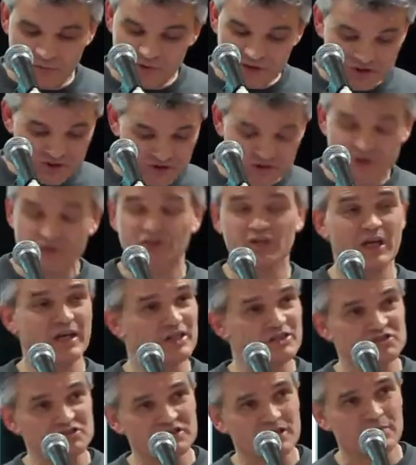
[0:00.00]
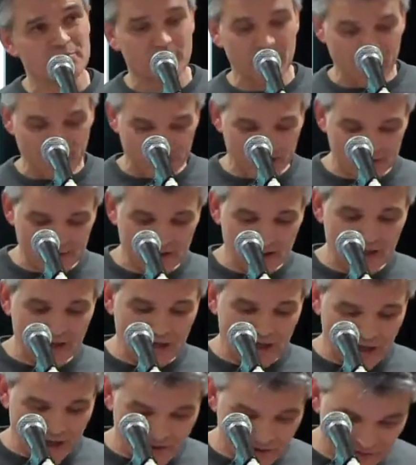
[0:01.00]
And we just need to take a step back
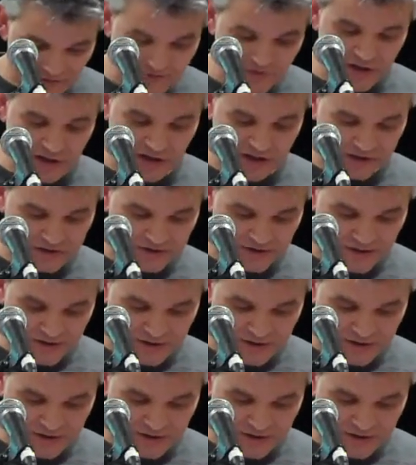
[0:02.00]
and reflect.